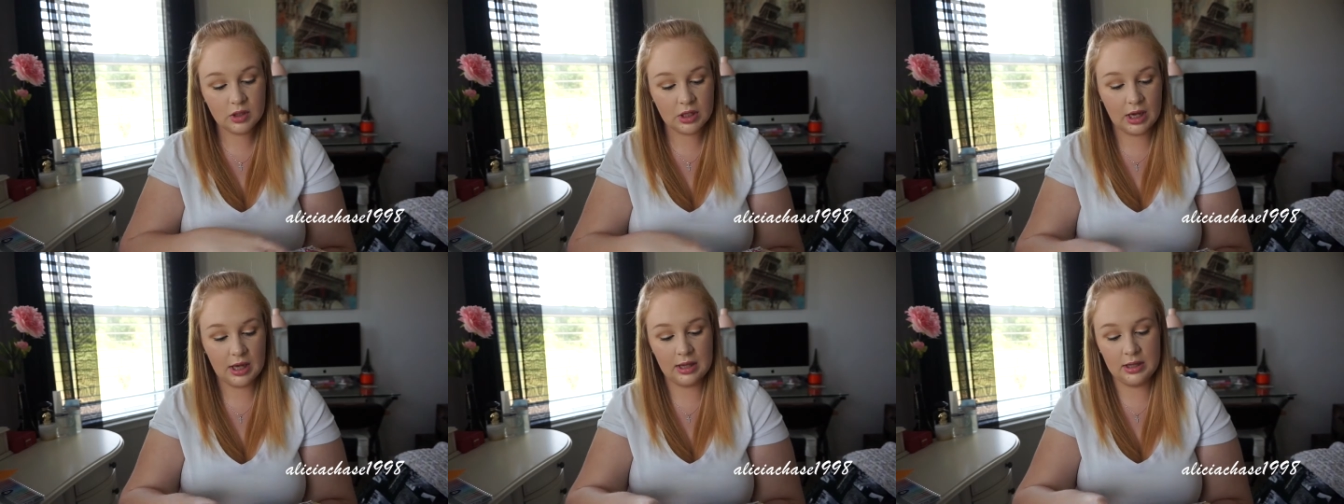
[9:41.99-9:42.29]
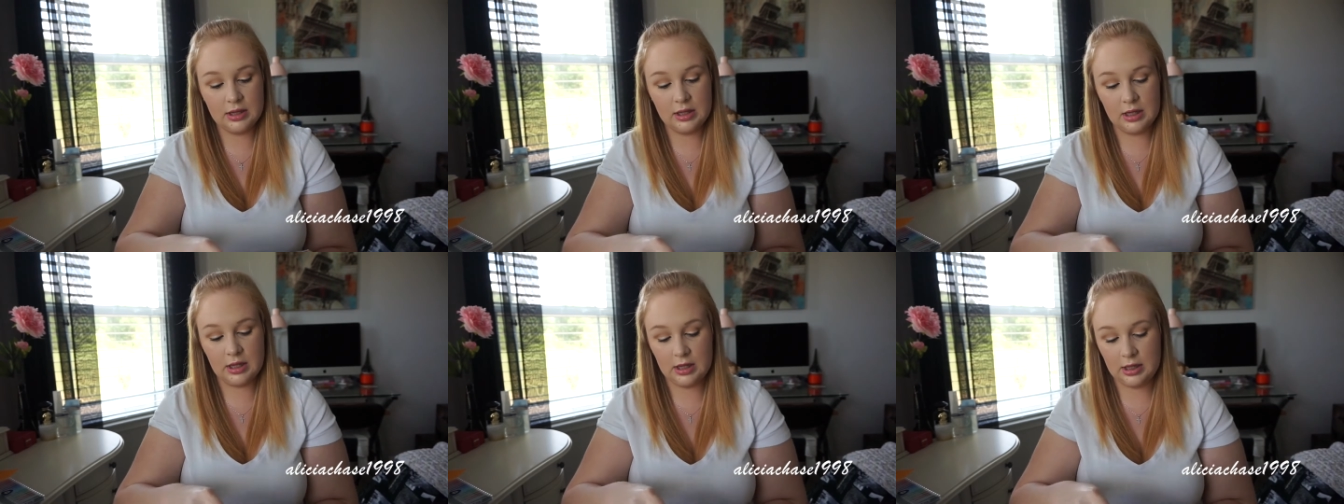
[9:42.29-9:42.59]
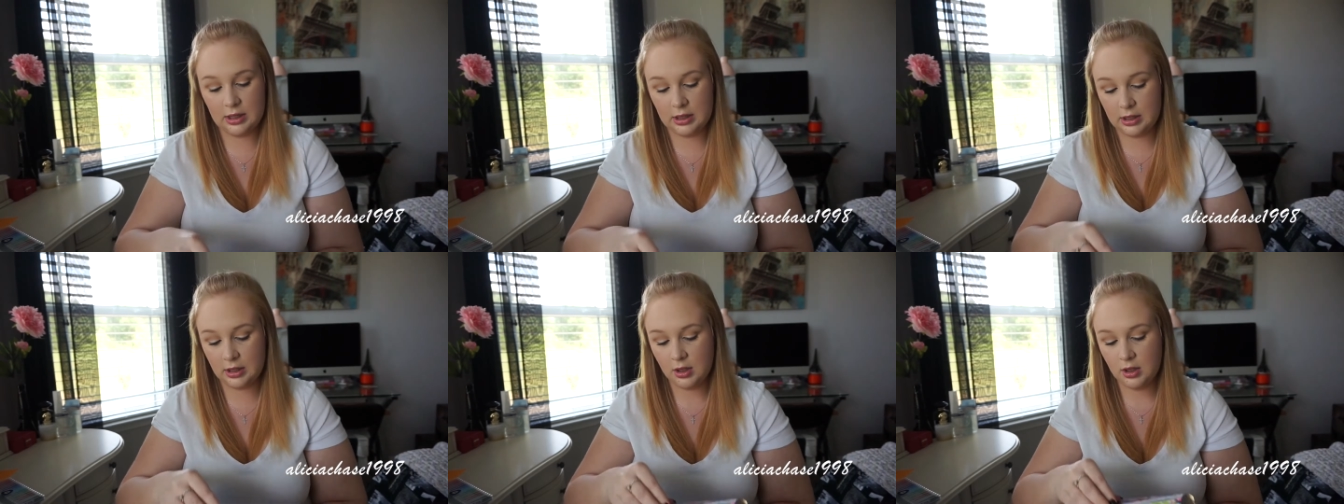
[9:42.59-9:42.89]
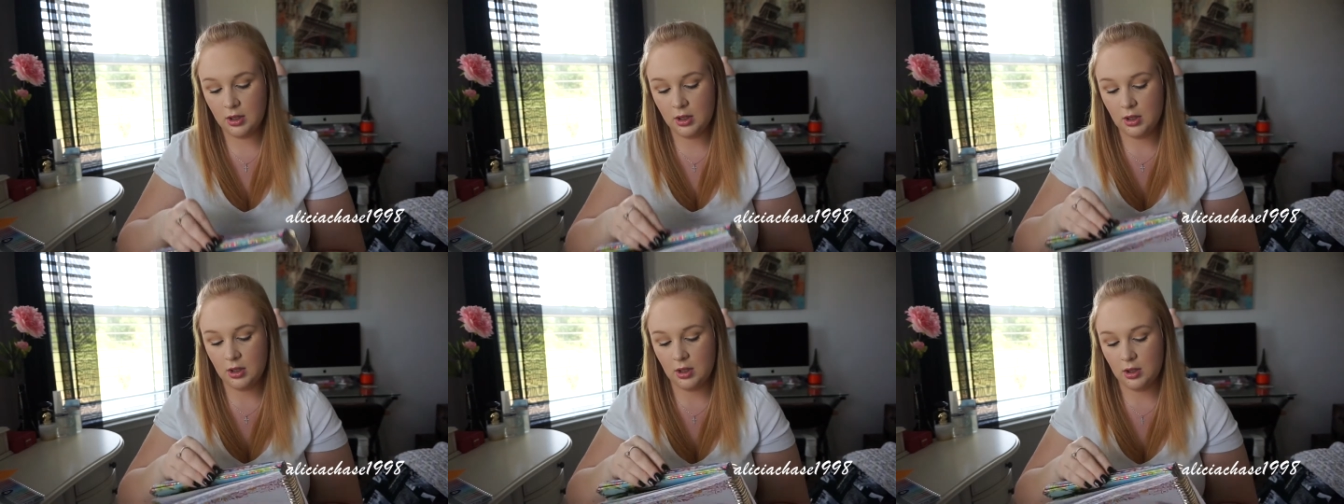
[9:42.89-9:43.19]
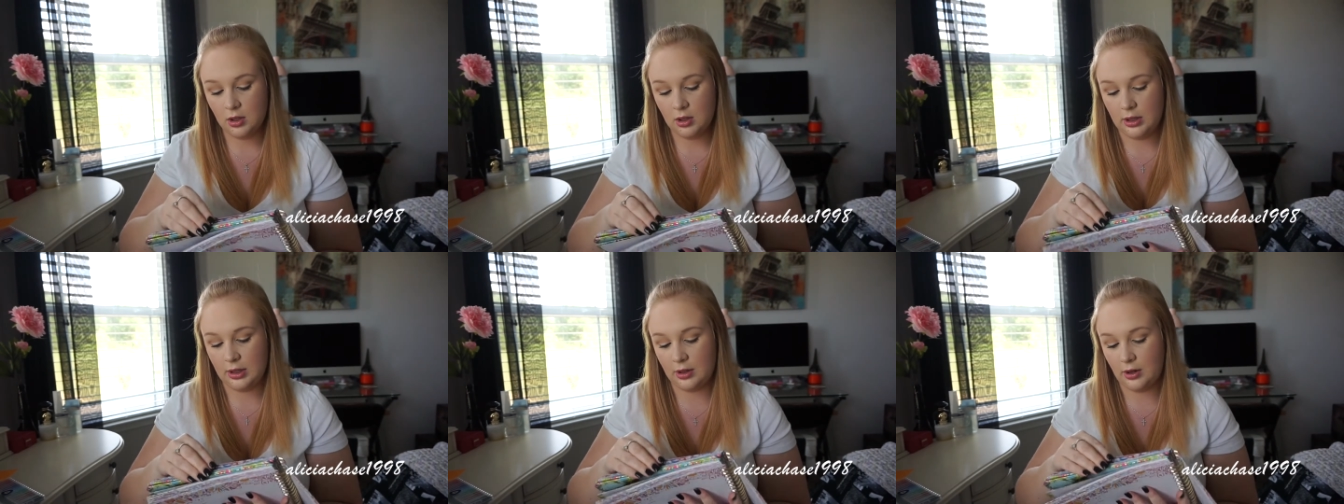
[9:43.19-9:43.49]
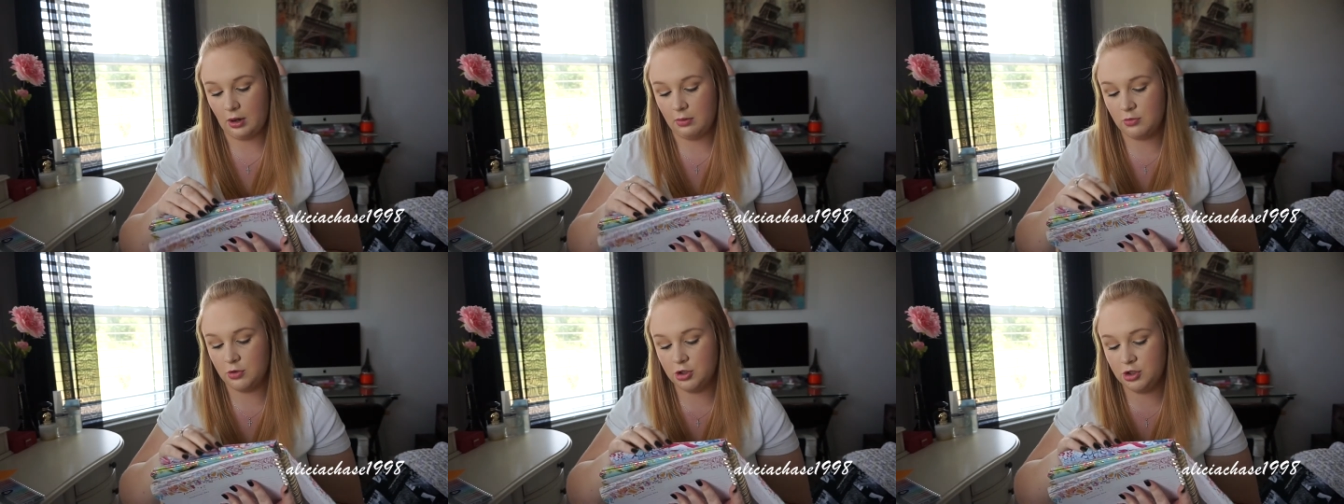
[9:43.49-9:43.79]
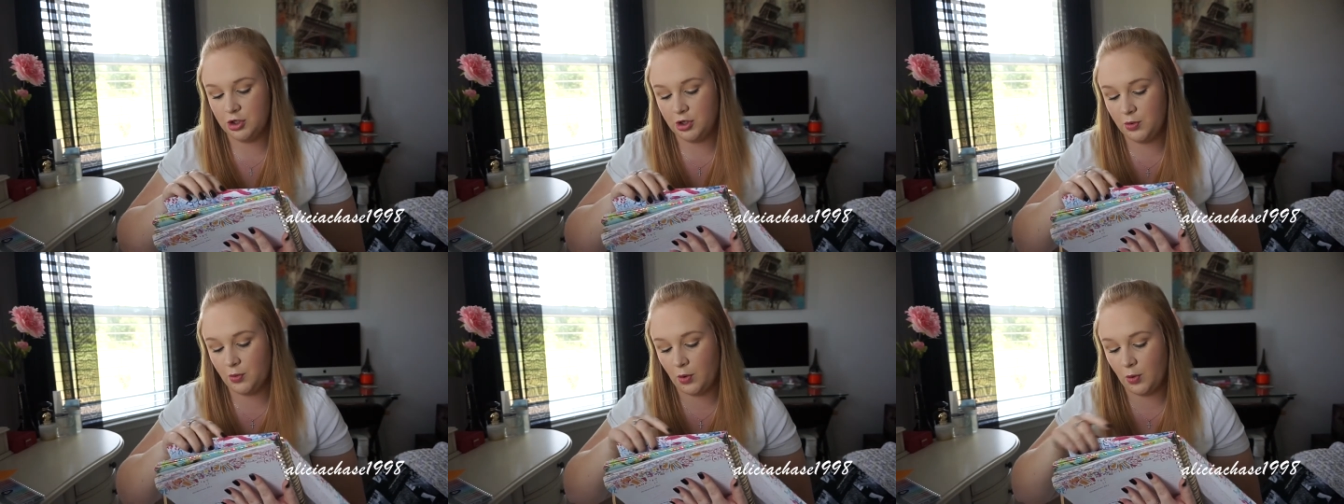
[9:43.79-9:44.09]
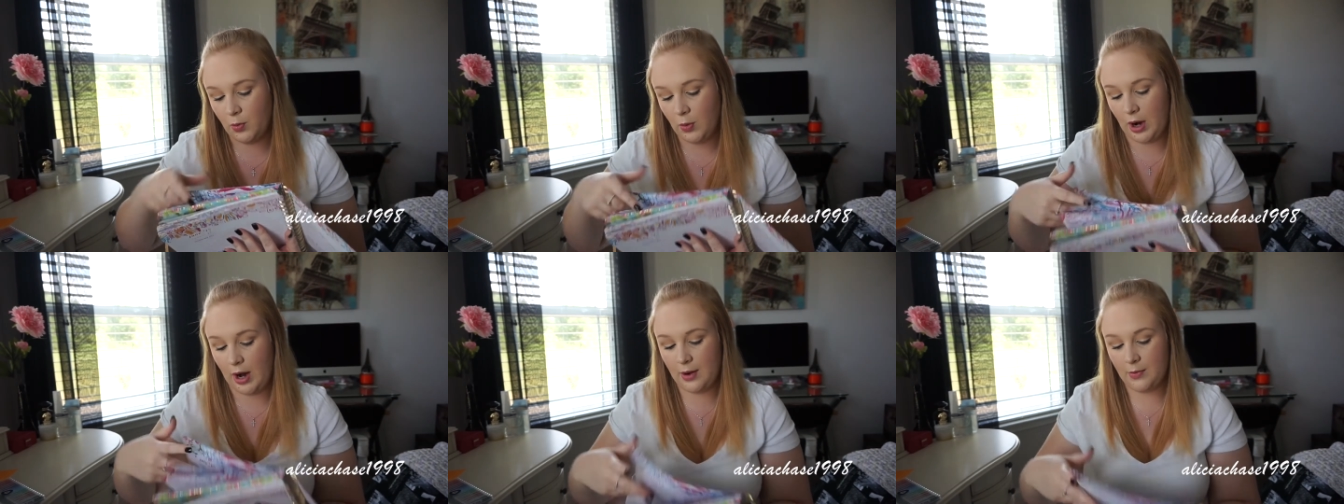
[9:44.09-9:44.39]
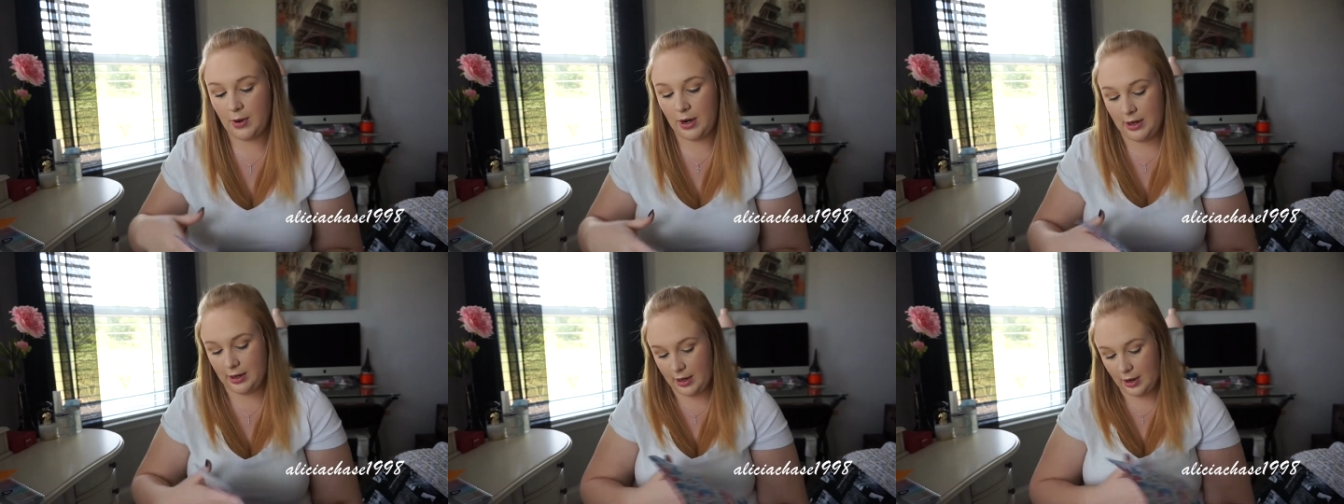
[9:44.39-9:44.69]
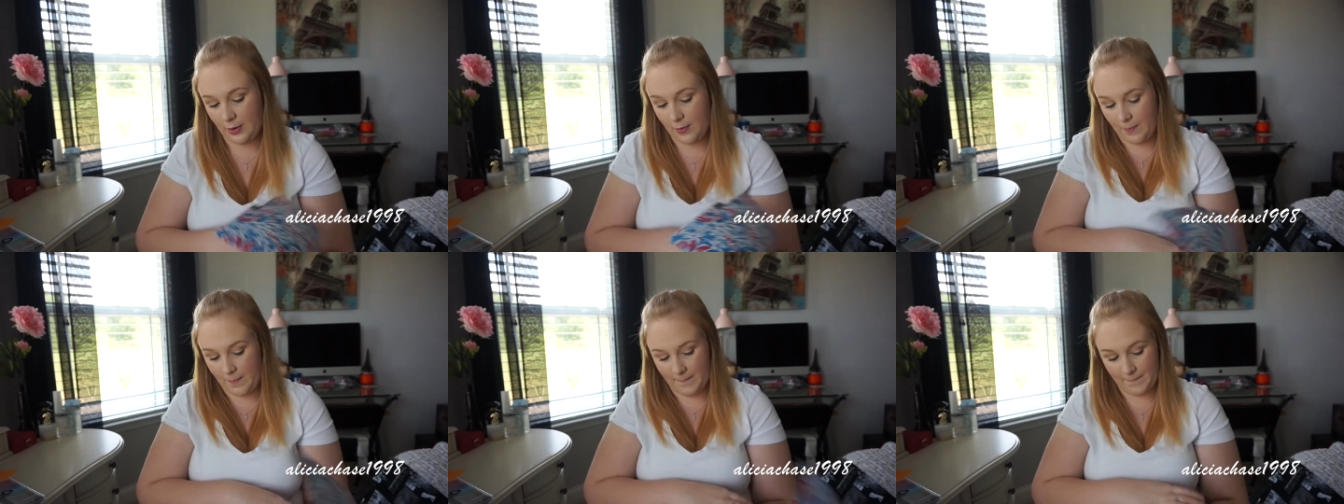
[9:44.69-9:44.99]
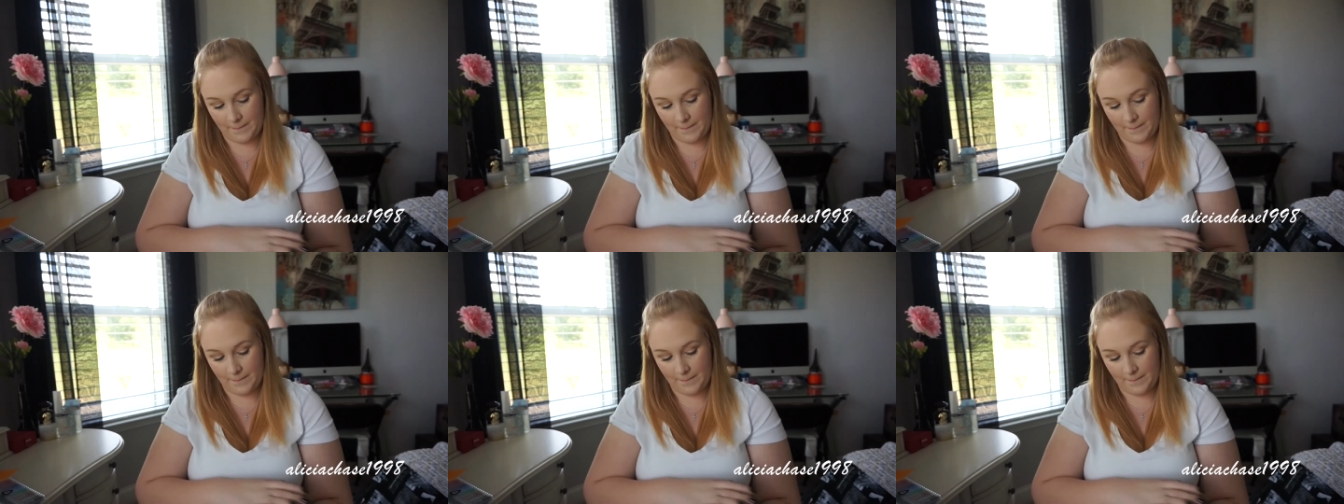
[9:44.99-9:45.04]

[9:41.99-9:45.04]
And then, like, I'm gonna show you where we're at right now.